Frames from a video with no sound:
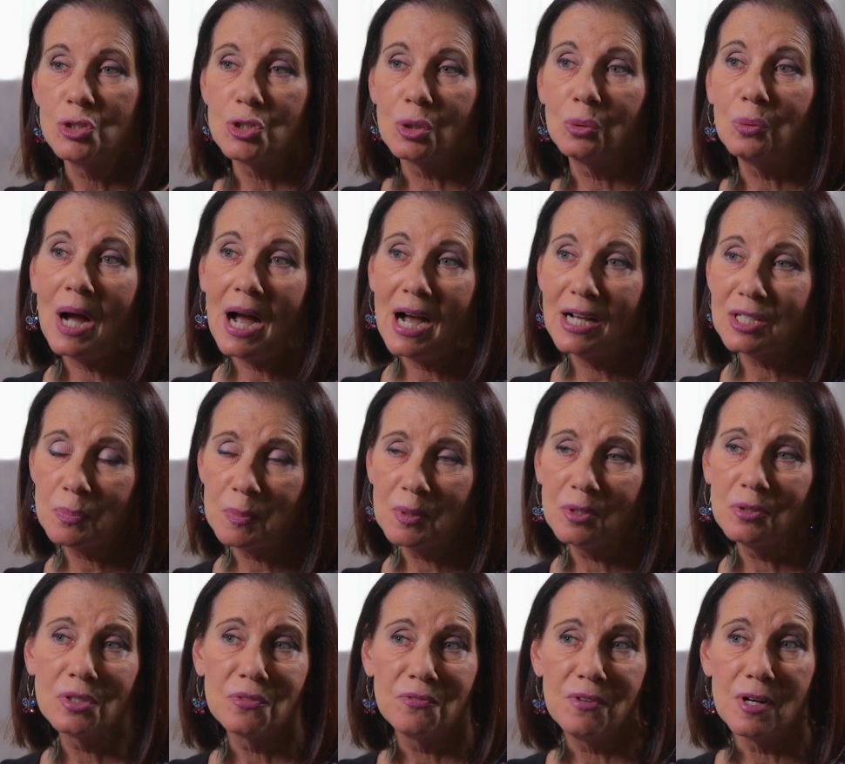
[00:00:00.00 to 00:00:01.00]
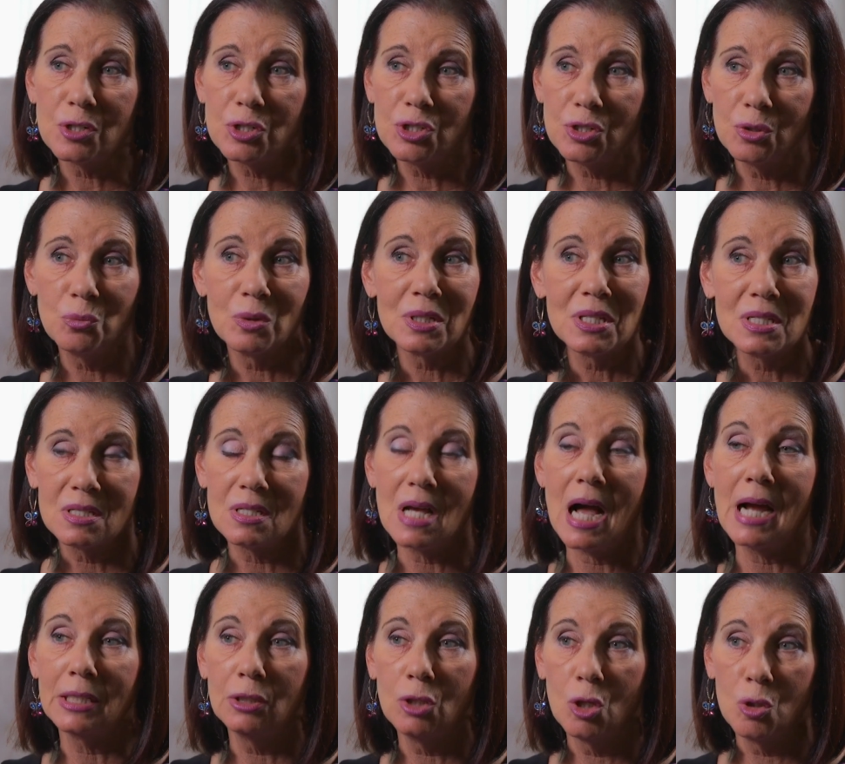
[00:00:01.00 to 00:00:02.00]
So hospitals function with
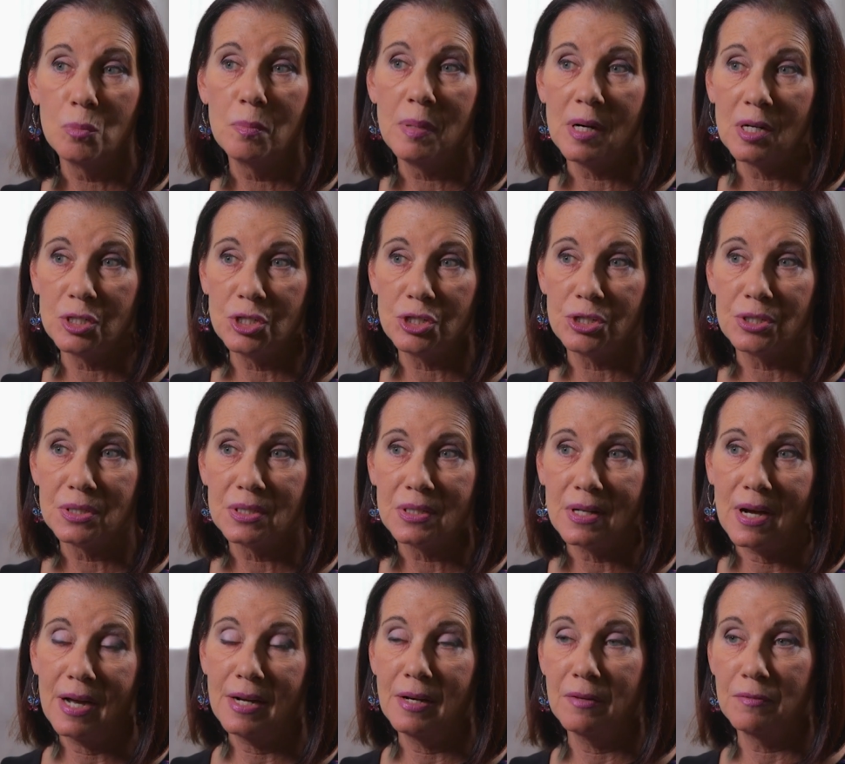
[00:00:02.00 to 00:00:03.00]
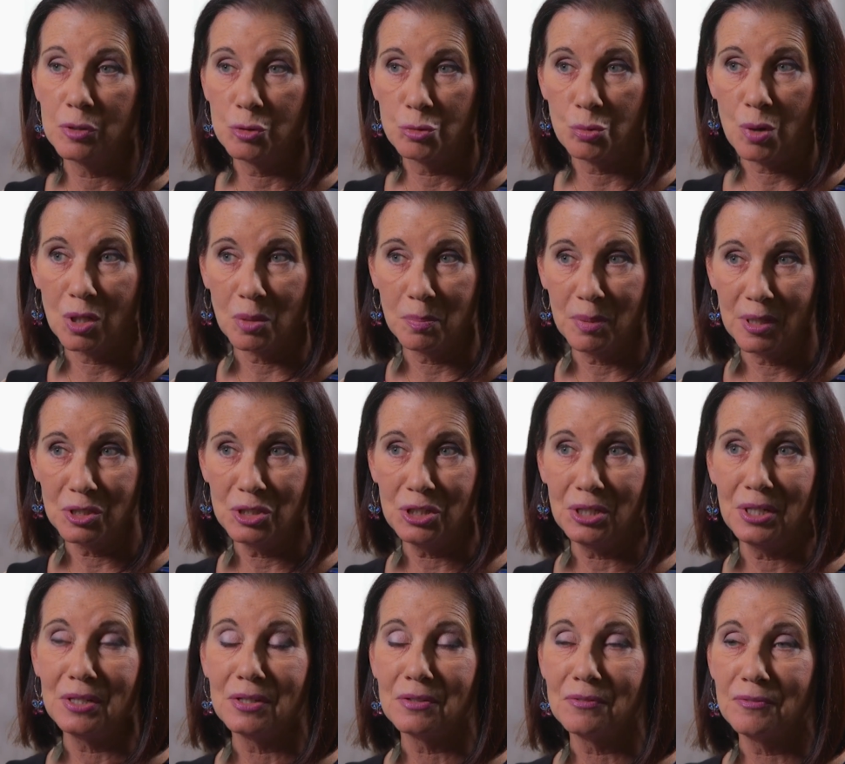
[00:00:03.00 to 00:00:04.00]
silo budgets. I have a drug
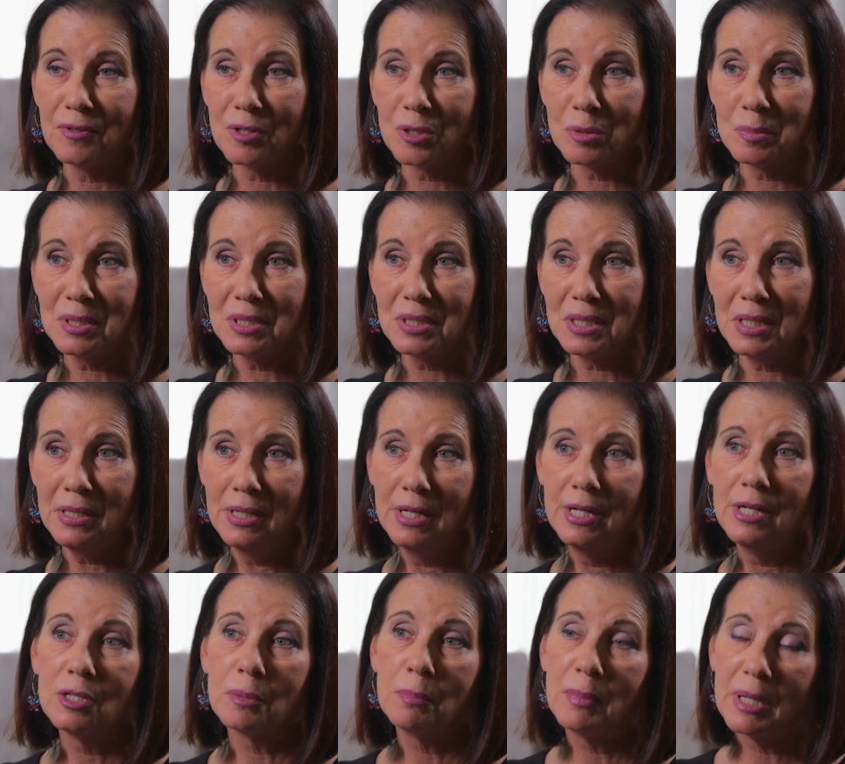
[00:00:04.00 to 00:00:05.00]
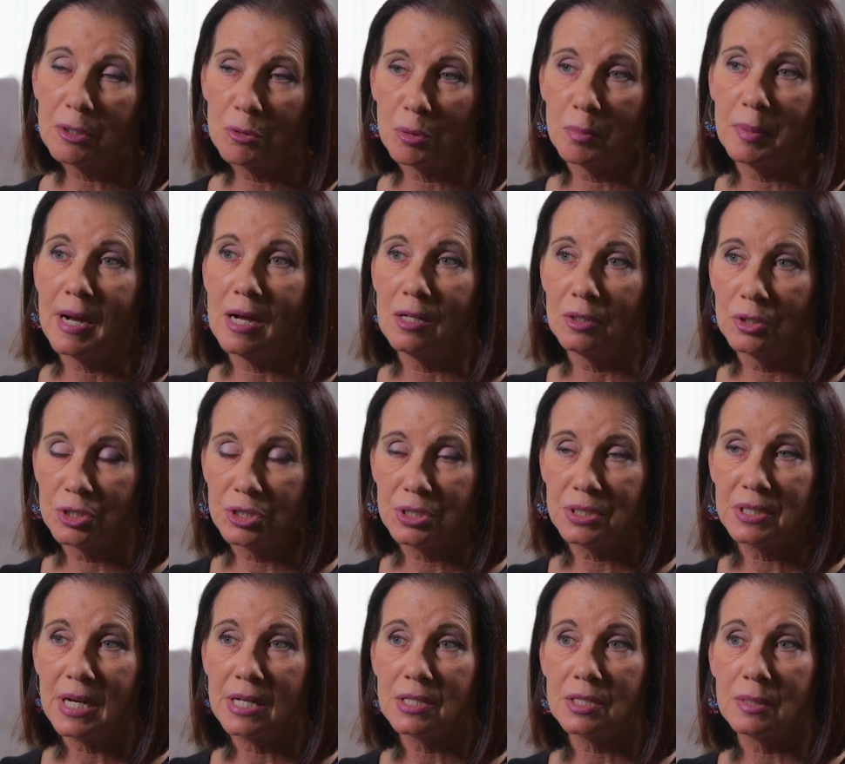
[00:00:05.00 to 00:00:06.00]
budget in the pharmacy,
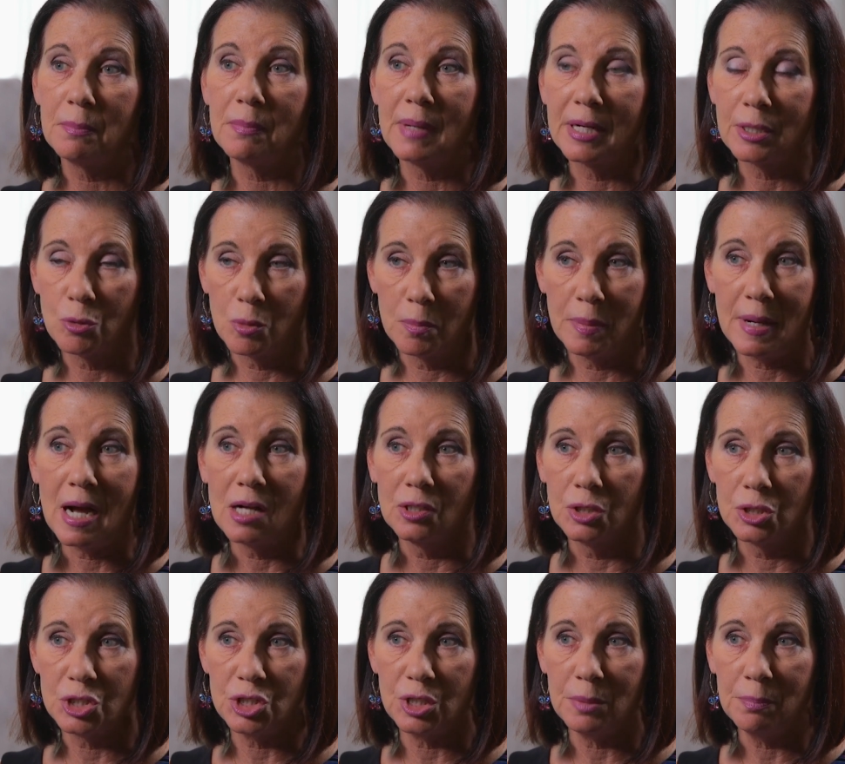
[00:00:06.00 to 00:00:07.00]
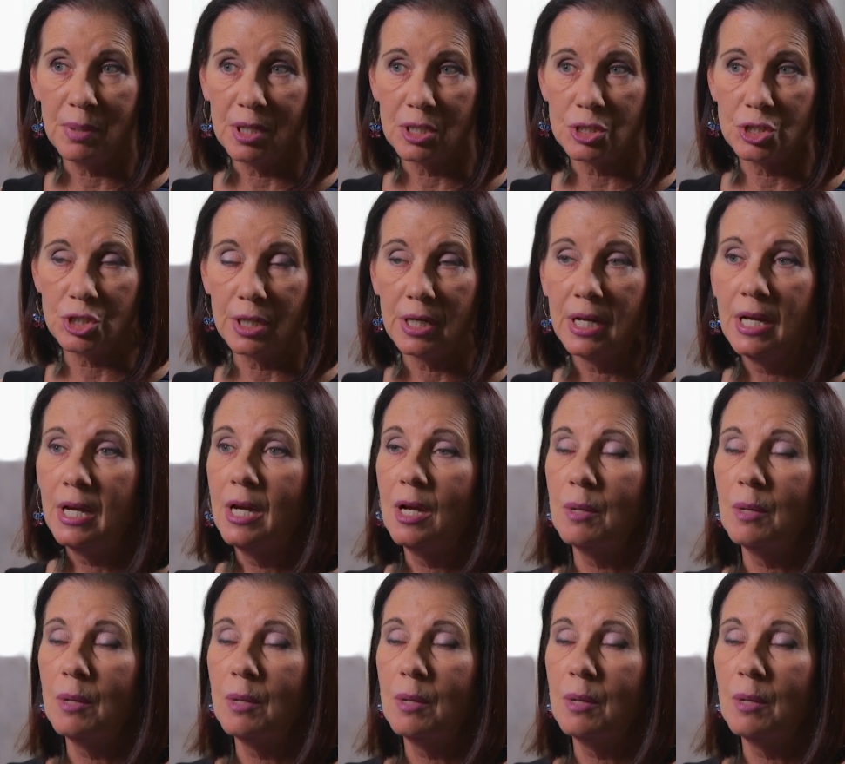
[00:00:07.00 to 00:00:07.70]
microbiologist has a microbiology budget.